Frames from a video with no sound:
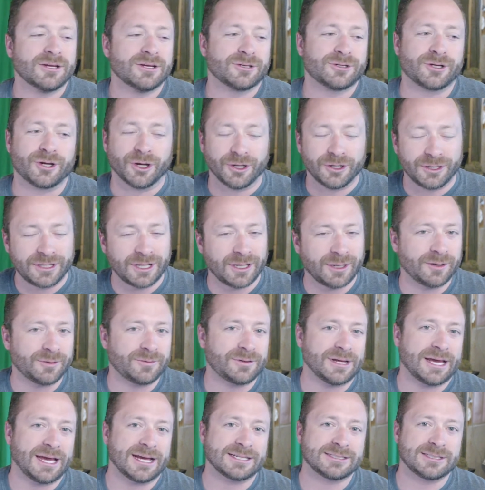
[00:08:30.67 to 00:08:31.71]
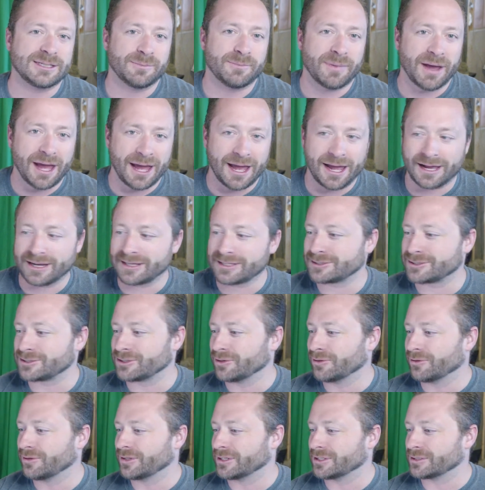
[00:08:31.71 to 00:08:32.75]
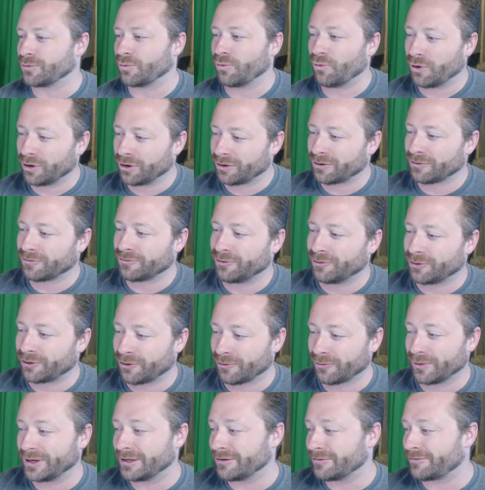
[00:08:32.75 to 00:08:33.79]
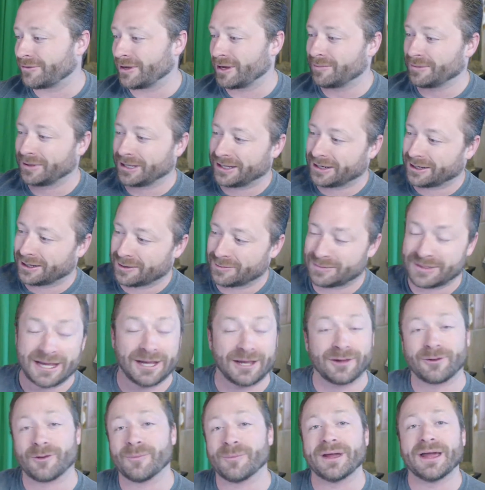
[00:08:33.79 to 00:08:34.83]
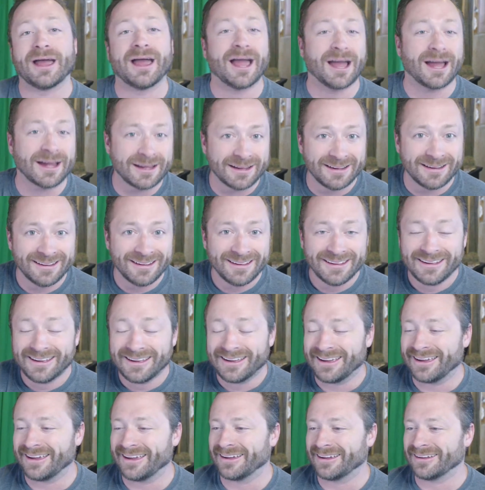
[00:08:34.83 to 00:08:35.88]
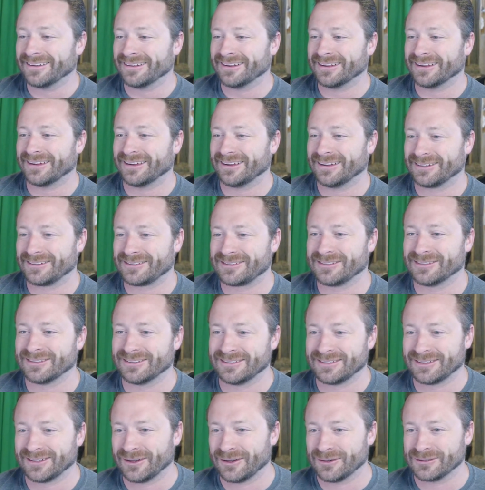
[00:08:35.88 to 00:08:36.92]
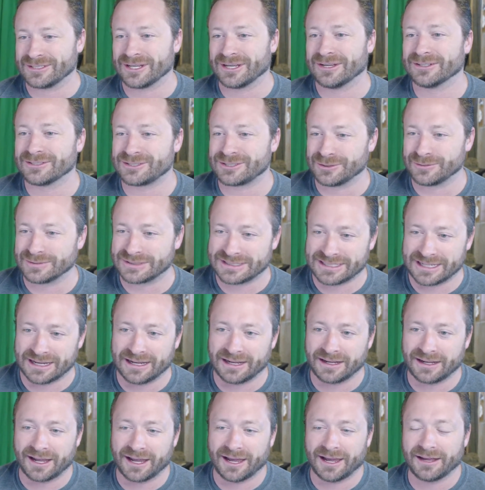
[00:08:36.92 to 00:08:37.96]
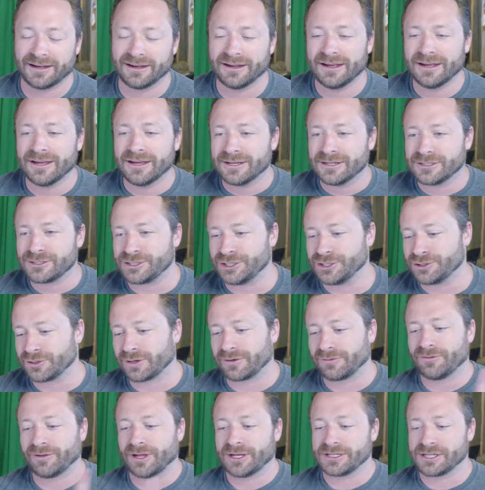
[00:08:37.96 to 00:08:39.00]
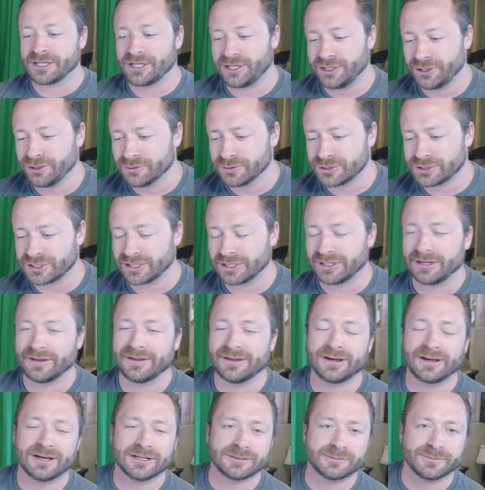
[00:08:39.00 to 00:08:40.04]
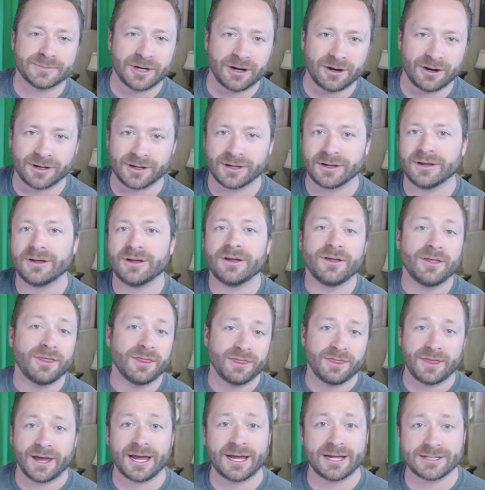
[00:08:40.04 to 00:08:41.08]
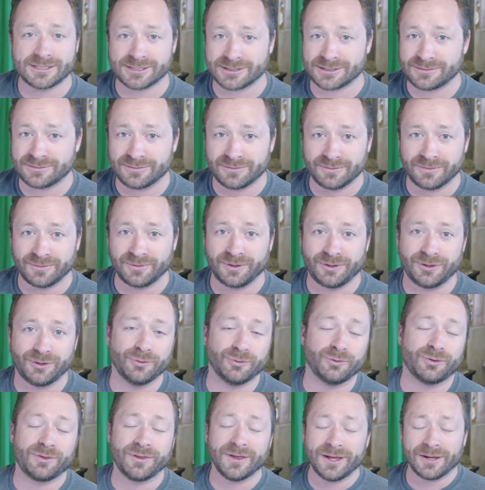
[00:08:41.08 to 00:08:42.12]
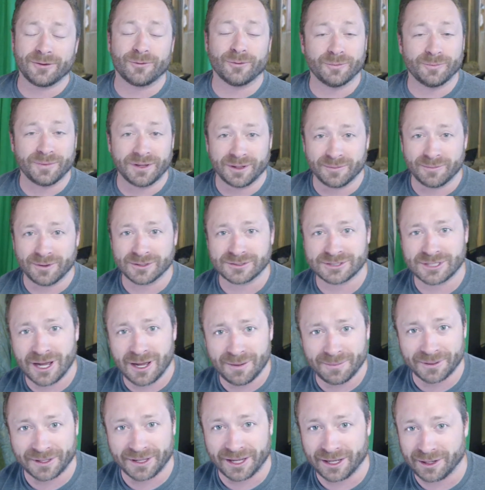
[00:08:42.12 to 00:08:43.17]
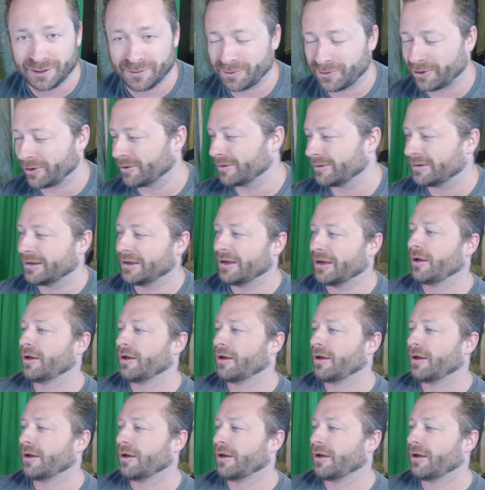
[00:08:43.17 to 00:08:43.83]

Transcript: Couldn't get a taxi back, so this wonderful Korean family ended up taking her back and to the hotel that she was staying at. She took a flight to Houston and then got to Merida. That's, you think, would be the most complicated part.